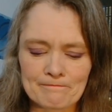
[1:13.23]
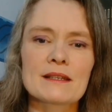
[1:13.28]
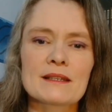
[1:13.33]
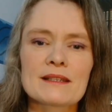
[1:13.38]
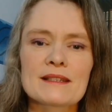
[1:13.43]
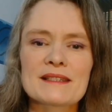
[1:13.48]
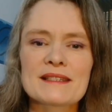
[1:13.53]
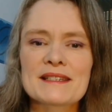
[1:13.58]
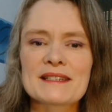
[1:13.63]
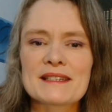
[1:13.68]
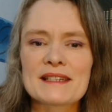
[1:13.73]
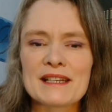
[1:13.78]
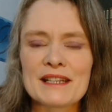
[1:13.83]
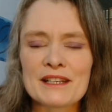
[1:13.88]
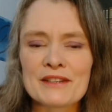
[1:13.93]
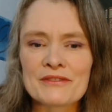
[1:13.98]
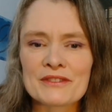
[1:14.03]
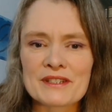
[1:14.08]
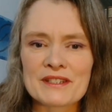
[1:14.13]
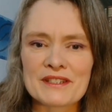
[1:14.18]

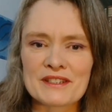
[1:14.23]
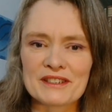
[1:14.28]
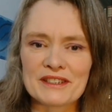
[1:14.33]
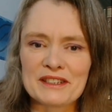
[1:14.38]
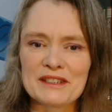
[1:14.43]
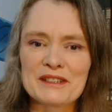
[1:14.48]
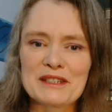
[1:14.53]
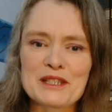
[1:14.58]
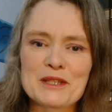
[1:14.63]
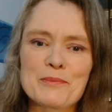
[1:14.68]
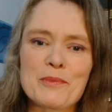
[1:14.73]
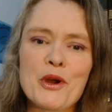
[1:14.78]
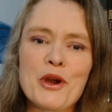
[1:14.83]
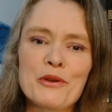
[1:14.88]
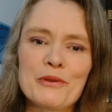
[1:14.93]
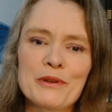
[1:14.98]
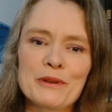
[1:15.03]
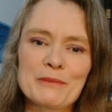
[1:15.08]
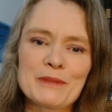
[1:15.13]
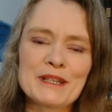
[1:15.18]
Stevenson in this
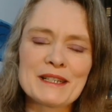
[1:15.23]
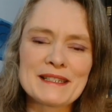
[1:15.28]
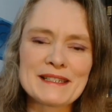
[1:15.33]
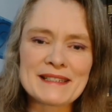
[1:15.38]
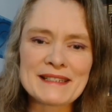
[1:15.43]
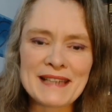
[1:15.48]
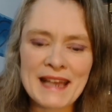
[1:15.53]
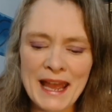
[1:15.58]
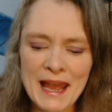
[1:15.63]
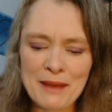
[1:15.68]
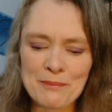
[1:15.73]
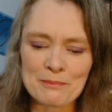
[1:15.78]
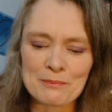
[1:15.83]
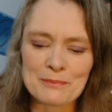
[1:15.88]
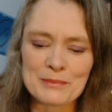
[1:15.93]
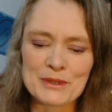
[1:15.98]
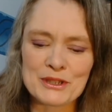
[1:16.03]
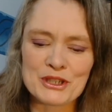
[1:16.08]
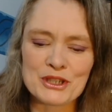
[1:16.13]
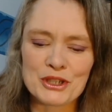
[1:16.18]
poem
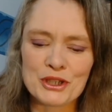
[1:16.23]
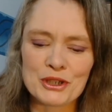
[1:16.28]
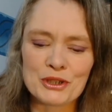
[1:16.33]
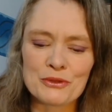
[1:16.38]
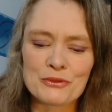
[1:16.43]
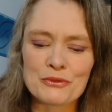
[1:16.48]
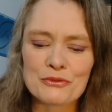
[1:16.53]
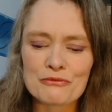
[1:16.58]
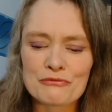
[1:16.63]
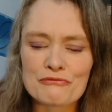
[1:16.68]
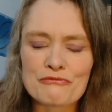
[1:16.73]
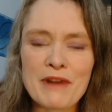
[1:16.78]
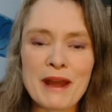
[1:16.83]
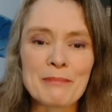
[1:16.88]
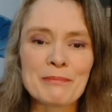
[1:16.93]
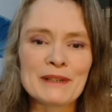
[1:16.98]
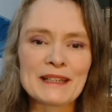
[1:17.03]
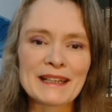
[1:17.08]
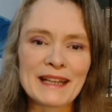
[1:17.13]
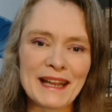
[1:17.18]
attempts to
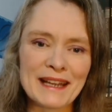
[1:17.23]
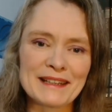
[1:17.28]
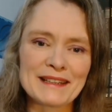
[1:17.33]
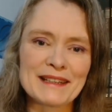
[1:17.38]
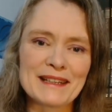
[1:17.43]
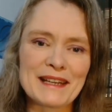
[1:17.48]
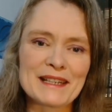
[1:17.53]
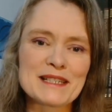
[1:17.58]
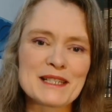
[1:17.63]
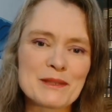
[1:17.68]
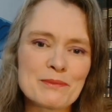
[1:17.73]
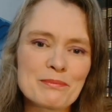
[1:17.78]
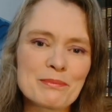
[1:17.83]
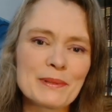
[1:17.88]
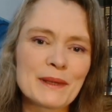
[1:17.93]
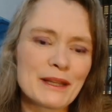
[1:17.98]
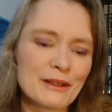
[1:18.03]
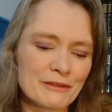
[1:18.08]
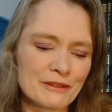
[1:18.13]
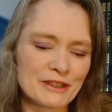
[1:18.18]
replicate the
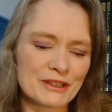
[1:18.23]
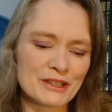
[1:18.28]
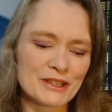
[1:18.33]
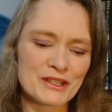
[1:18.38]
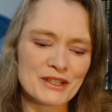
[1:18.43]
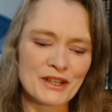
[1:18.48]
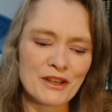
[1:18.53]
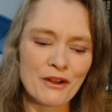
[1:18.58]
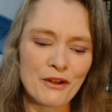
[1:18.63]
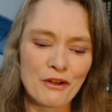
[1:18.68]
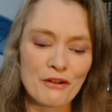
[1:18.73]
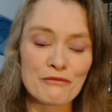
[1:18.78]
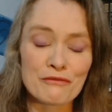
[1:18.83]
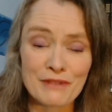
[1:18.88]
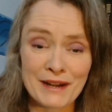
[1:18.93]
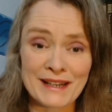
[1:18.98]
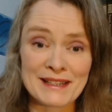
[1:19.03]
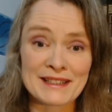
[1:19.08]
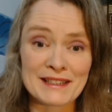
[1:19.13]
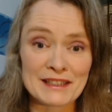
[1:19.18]
experience of
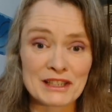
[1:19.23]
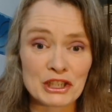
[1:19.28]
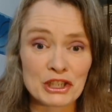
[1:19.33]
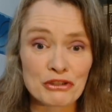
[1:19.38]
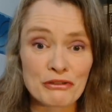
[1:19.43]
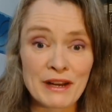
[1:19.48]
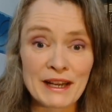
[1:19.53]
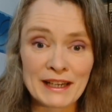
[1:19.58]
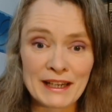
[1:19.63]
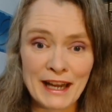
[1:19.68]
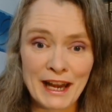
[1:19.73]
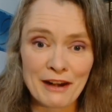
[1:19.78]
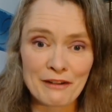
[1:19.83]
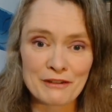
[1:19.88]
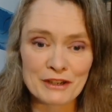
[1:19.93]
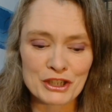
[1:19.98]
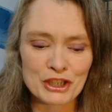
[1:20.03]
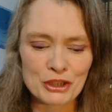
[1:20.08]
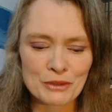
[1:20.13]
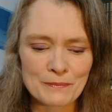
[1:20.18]
riding in a train
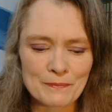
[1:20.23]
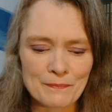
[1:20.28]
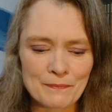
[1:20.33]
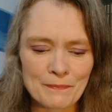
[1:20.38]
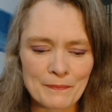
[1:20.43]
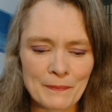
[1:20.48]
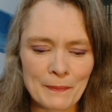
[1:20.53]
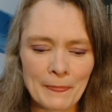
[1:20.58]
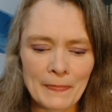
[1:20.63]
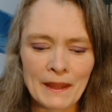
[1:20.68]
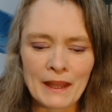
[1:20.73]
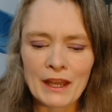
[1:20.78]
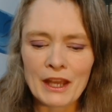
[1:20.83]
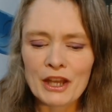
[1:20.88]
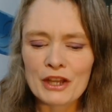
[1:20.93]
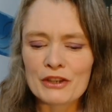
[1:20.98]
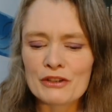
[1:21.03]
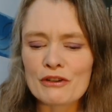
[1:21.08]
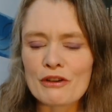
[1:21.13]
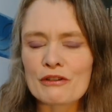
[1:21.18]
carriage,
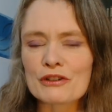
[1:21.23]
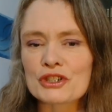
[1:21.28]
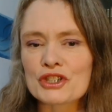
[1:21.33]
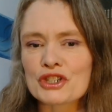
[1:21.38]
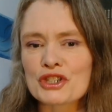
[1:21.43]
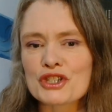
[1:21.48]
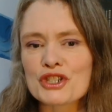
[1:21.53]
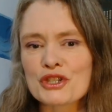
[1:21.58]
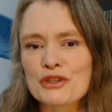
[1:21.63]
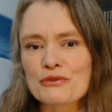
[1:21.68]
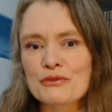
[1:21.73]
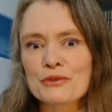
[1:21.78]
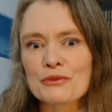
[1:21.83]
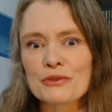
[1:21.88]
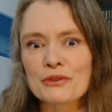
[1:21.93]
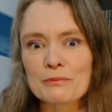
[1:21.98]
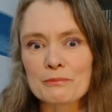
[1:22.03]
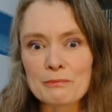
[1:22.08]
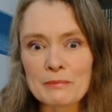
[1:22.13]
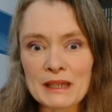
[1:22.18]
not just through
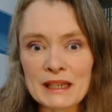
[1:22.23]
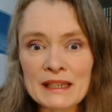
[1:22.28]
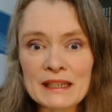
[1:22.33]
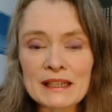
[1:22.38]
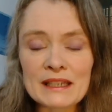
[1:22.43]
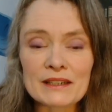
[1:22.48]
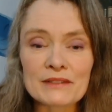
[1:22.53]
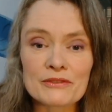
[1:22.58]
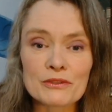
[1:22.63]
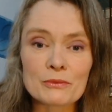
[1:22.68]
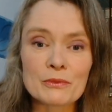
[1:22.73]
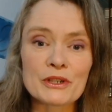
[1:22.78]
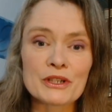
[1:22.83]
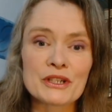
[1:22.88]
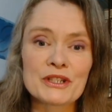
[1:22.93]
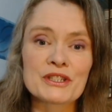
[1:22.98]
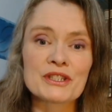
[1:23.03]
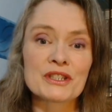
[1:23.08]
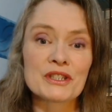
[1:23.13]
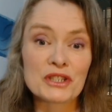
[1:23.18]
the meaning of the
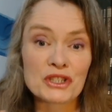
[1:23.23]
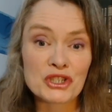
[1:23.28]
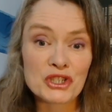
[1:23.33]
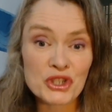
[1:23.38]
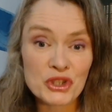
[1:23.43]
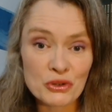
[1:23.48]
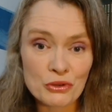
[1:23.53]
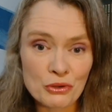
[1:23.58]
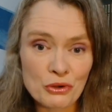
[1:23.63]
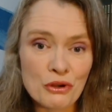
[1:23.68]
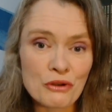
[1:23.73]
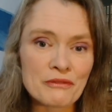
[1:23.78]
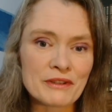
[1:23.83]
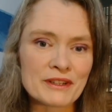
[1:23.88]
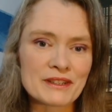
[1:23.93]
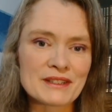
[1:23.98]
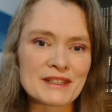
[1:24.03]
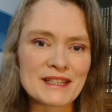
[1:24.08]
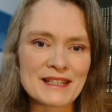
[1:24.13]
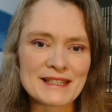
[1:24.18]
words and the story
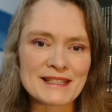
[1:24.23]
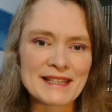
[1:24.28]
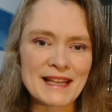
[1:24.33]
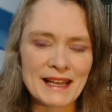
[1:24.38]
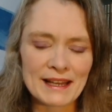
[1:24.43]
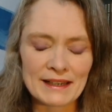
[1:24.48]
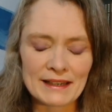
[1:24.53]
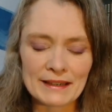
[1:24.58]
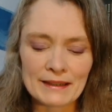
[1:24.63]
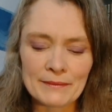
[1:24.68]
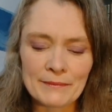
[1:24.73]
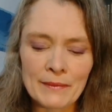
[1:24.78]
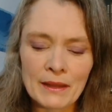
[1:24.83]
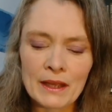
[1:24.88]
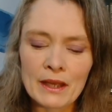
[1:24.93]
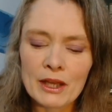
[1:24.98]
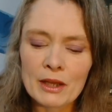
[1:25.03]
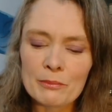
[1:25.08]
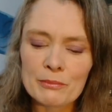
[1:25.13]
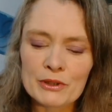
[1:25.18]
that he's telling,
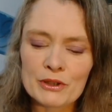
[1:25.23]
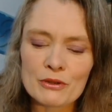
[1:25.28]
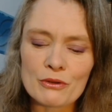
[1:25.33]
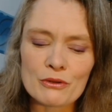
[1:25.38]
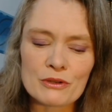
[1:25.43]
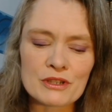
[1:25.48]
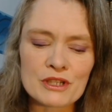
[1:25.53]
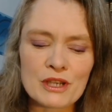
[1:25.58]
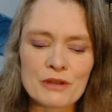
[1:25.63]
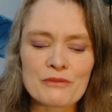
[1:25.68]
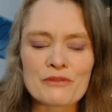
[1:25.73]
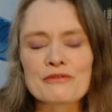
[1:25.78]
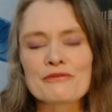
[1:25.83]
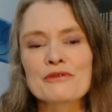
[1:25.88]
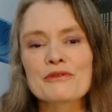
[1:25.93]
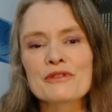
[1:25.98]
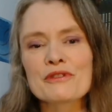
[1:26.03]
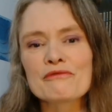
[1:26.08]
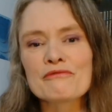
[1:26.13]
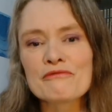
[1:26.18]
but also
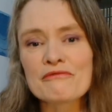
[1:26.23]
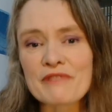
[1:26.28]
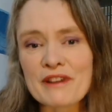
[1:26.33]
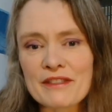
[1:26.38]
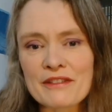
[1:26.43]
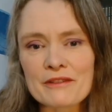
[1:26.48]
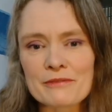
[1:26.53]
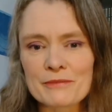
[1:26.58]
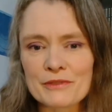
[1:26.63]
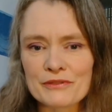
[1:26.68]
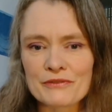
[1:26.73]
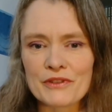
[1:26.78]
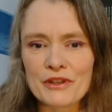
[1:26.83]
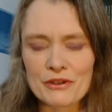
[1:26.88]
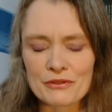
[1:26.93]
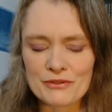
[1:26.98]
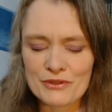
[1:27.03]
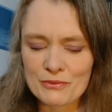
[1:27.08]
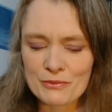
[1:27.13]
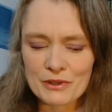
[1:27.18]
through the rhythm of
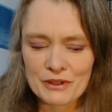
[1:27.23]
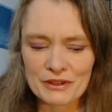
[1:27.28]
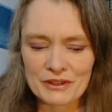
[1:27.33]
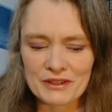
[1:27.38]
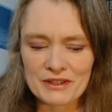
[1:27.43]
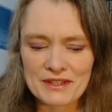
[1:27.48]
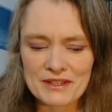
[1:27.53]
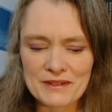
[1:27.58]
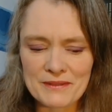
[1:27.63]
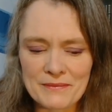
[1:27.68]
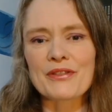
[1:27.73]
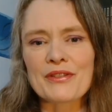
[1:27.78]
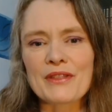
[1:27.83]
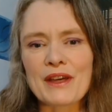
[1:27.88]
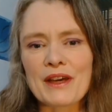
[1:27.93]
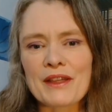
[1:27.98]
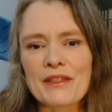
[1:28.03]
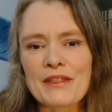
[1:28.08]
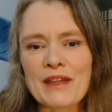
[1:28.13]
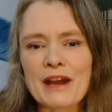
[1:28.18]
those words.
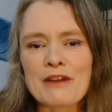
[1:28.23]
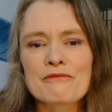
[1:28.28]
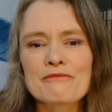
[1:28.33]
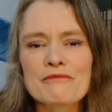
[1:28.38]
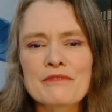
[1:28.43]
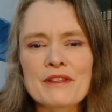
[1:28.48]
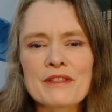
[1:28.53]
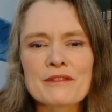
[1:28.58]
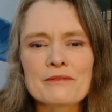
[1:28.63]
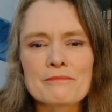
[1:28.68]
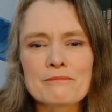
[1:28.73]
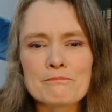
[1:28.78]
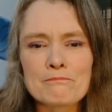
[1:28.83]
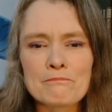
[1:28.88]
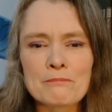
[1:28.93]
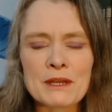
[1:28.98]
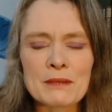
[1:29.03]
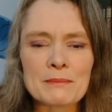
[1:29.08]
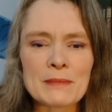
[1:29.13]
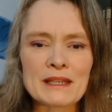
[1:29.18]
And that
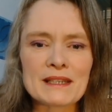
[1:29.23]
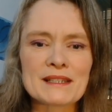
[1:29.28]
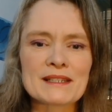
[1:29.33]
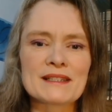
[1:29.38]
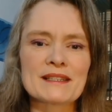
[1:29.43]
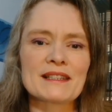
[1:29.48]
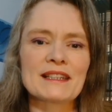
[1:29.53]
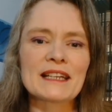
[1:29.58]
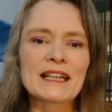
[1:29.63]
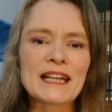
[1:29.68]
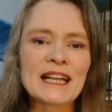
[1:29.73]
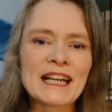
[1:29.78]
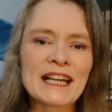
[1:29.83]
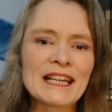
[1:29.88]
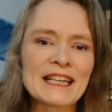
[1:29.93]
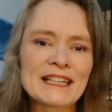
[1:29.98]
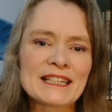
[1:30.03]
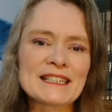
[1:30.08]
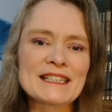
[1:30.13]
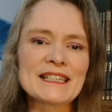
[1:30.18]
rhythm mimics the
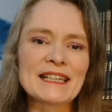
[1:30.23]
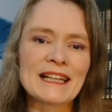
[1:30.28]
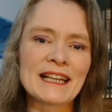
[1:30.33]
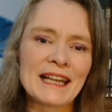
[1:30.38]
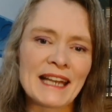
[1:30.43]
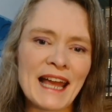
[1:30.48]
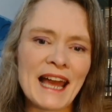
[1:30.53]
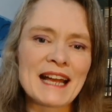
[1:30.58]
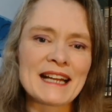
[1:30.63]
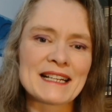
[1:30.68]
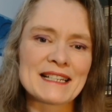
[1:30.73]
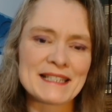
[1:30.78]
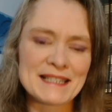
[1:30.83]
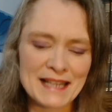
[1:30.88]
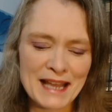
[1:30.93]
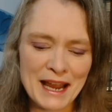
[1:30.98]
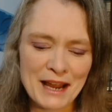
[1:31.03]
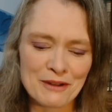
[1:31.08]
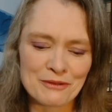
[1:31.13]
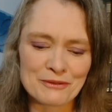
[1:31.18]
clickety-clack
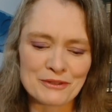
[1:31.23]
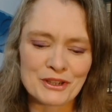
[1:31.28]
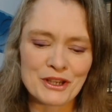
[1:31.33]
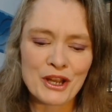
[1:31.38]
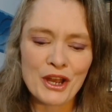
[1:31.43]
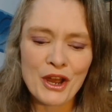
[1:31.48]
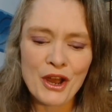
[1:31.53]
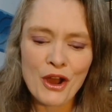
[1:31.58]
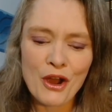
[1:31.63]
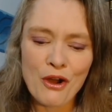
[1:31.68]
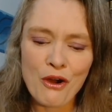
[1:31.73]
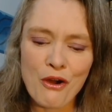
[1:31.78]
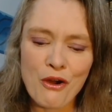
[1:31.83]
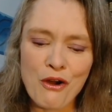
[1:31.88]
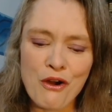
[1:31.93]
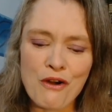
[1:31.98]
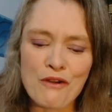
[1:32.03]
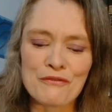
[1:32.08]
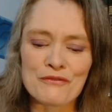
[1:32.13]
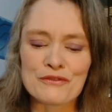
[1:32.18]
sound
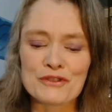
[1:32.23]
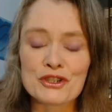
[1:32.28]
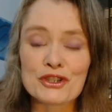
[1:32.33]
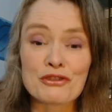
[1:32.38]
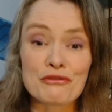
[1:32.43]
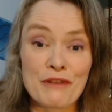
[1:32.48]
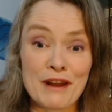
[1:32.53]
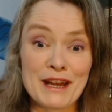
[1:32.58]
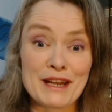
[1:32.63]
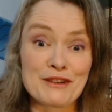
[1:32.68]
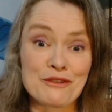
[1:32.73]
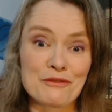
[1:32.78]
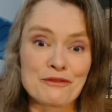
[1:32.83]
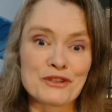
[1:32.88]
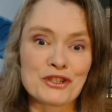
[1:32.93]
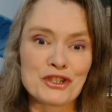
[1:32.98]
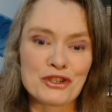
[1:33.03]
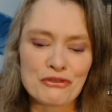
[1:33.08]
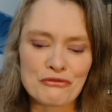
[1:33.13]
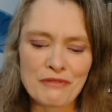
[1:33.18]
of the train on
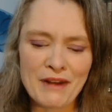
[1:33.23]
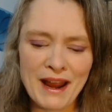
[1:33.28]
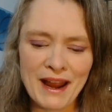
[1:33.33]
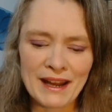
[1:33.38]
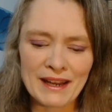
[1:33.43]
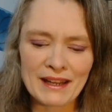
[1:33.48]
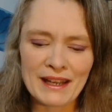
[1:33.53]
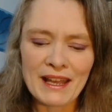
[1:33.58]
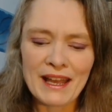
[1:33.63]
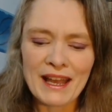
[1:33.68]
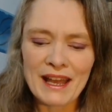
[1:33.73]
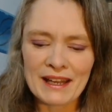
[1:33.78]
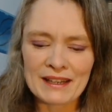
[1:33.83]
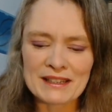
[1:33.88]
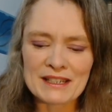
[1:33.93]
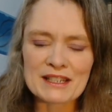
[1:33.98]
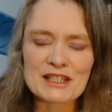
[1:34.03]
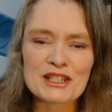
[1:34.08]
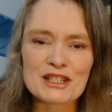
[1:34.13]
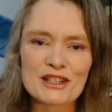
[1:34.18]
the track
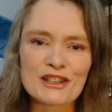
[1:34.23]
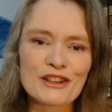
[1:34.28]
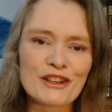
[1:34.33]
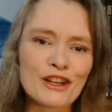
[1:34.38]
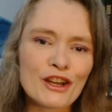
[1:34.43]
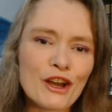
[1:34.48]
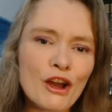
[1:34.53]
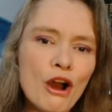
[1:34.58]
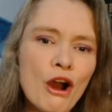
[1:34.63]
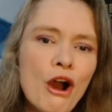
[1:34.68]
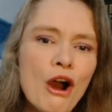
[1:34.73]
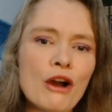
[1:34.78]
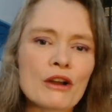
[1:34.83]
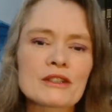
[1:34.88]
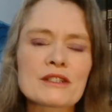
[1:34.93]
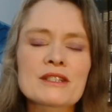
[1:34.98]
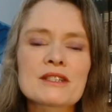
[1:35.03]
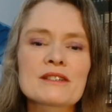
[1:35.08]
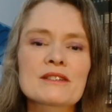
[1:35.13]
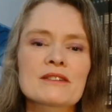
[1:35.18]
and its
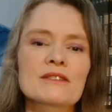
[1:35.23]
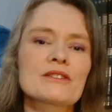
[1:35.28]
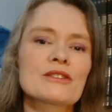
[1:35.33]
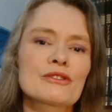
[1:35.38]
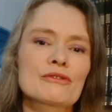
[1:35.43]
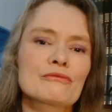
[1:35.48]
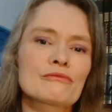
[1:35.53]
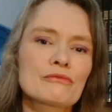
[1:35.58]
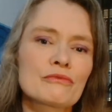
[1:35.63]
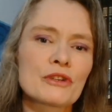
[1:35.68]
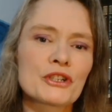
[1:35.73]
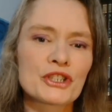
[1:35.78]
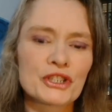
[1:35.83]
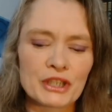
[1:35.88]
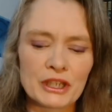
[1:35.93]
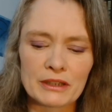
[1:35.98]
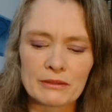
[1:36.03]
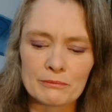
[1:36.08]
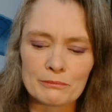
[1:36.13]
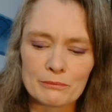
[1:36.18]
constant
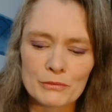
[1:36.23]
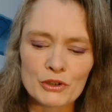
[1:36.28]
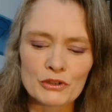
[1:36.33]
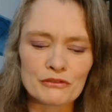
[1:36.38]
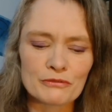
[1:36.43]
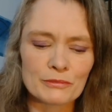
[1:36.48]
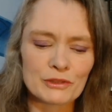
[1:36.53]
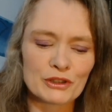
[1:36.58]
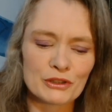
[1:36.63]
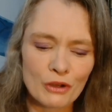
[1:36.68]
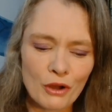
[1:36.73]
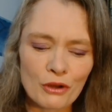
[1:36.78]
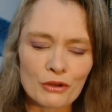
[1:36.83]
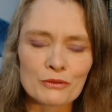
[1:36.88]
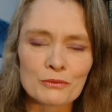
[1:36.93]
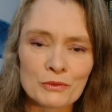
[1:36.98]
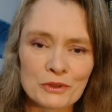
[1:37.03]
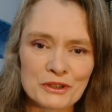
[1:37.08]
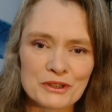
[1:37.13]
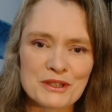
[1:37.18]
rushing movement
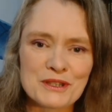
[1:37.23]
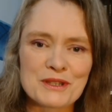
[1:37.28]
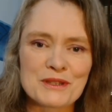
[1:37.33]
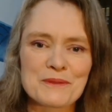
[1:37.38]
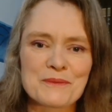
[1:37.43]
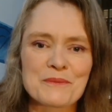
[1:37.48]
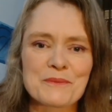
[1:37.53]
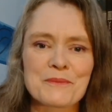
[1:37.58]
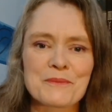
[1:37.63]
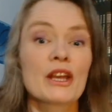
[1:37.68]
onwards.